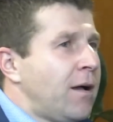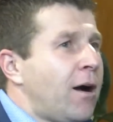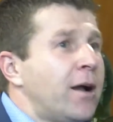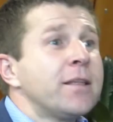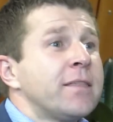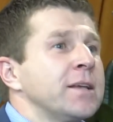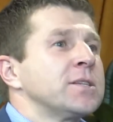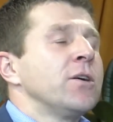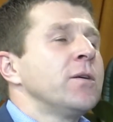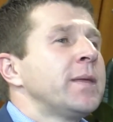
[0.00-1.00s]
I don't think
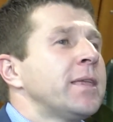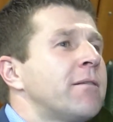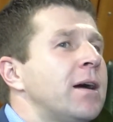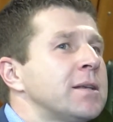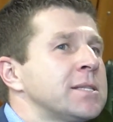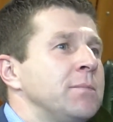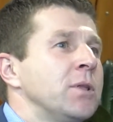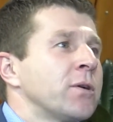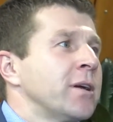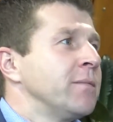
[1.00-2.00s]
so. I mean, there are some
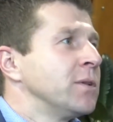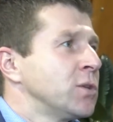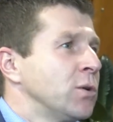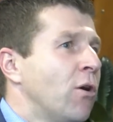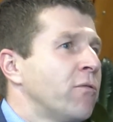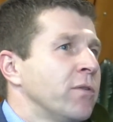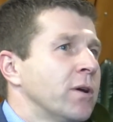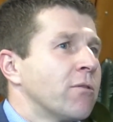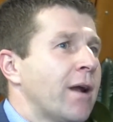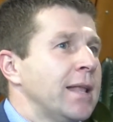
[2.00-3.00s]
local governments who offer
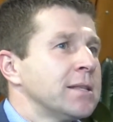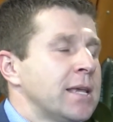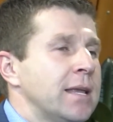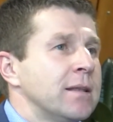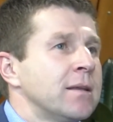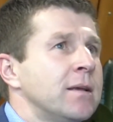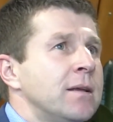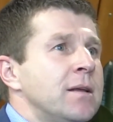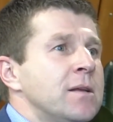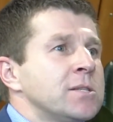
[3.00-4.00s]
grants and
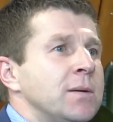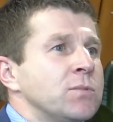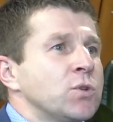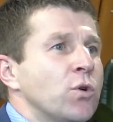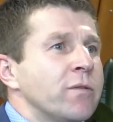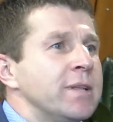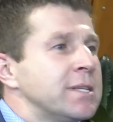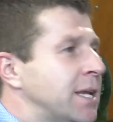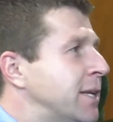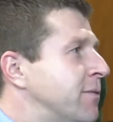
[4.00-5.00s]
some sort of
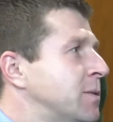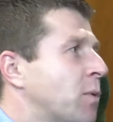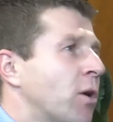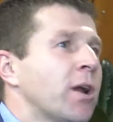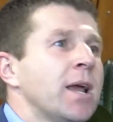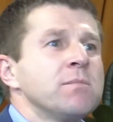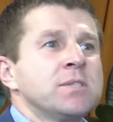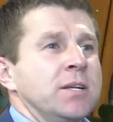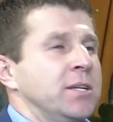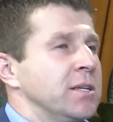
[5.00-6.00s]
incentives programs,
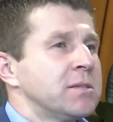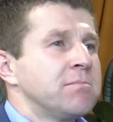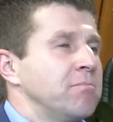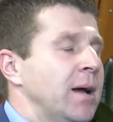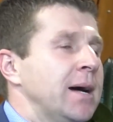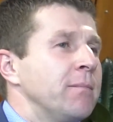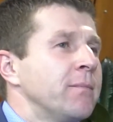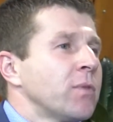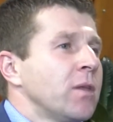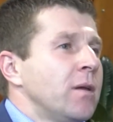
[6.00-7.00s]
such as
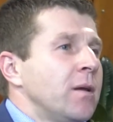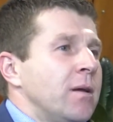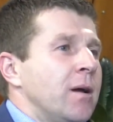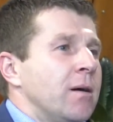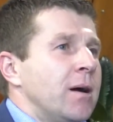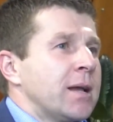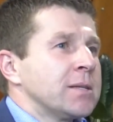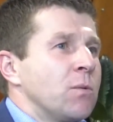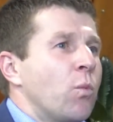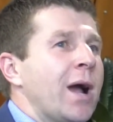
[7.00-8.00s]
I
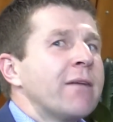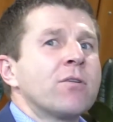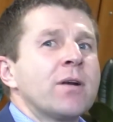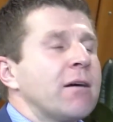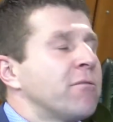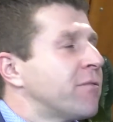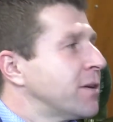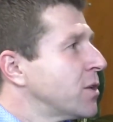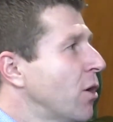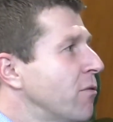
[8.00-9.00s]
guess a waiver on al
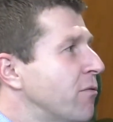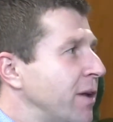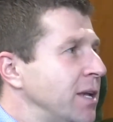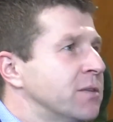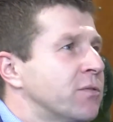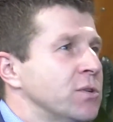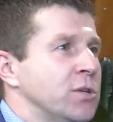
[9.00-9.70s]
fresco fees for a